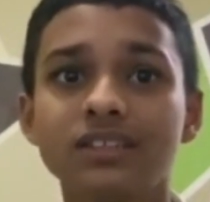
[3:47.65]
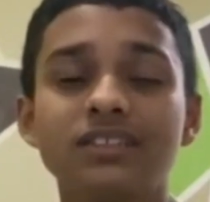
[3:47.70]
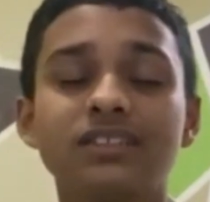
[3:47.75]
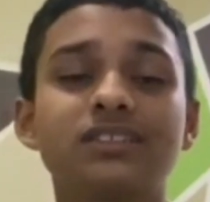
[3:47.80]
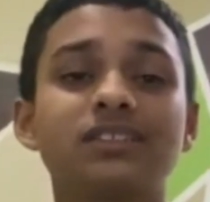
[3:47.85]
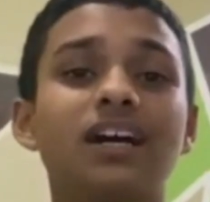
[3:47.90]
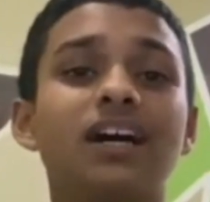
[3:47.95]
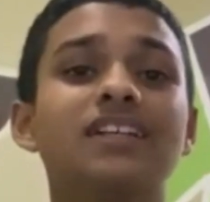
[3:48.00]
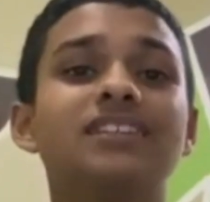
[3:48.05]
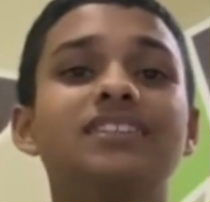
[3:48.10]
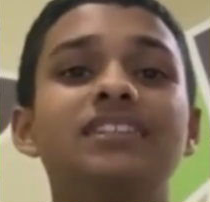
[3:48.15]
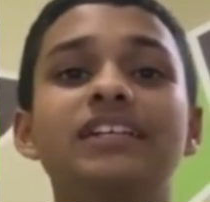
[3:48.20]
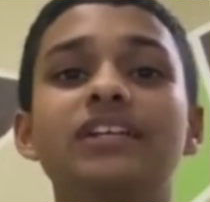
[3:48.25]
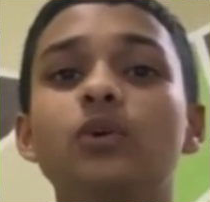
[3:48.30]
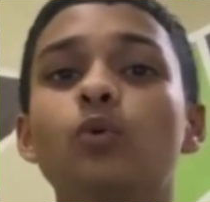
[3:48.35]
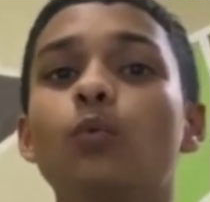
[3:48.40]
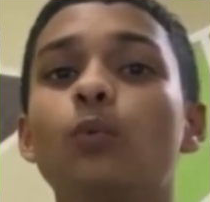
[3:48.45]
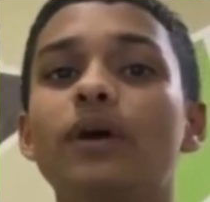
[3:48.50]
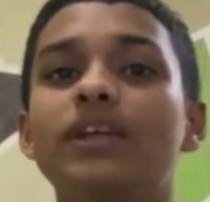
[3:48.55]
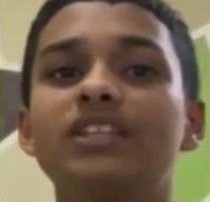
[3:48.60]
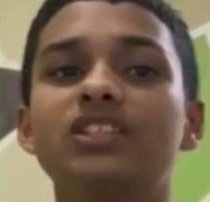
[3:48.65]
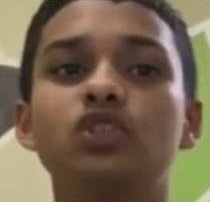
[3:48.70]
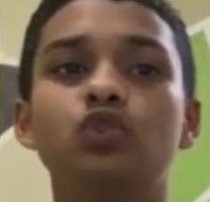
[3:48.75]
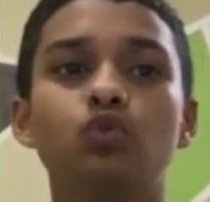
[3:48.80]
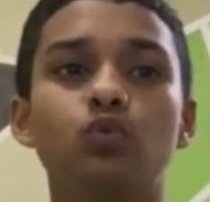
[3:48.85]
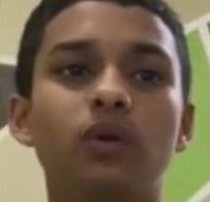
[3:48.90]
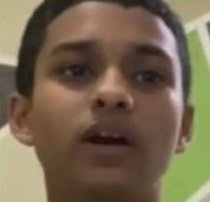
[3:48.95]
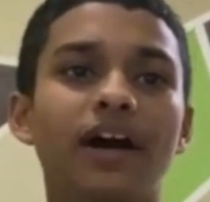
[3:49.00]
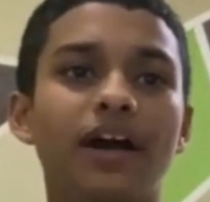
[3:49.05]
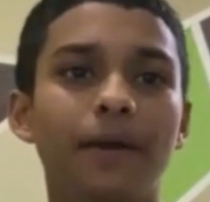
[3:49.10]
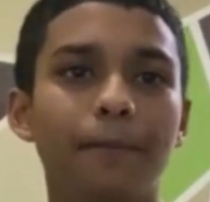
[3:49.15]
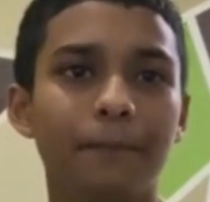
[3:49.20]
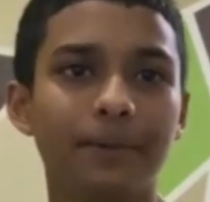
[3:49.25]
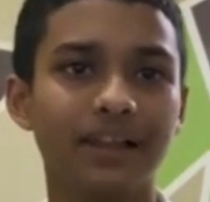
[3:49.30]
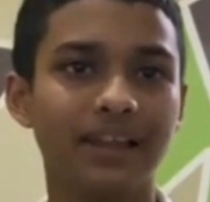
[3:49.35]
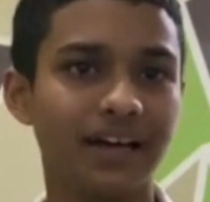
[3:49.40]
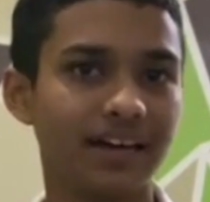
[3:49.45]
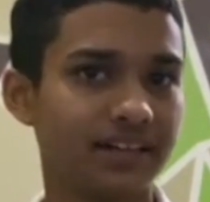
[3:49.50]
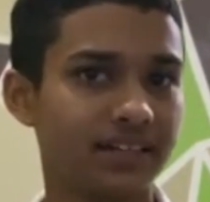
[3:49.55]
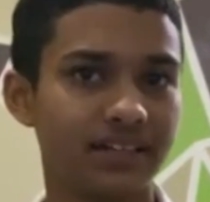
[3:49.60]
starting with Sungai
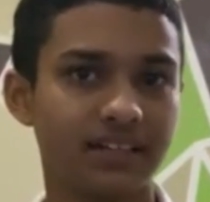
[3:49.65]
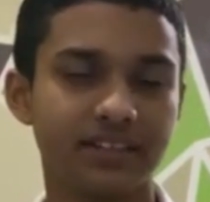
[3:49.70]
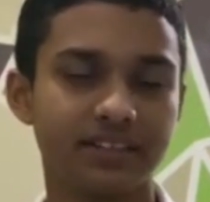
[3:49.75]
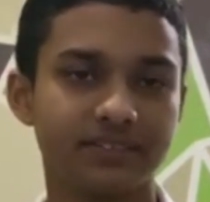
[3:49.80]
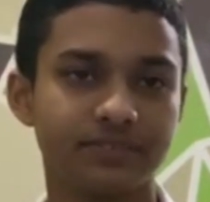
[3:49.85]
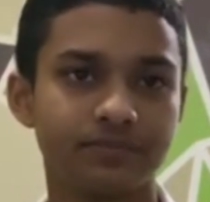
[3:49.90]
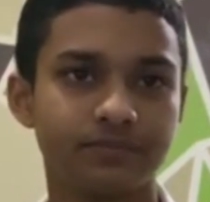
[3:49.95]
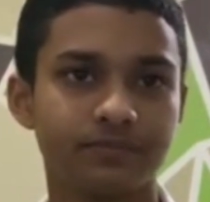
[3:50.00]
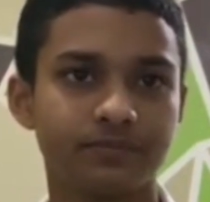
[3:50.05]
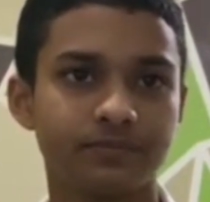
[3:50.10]
Melaka.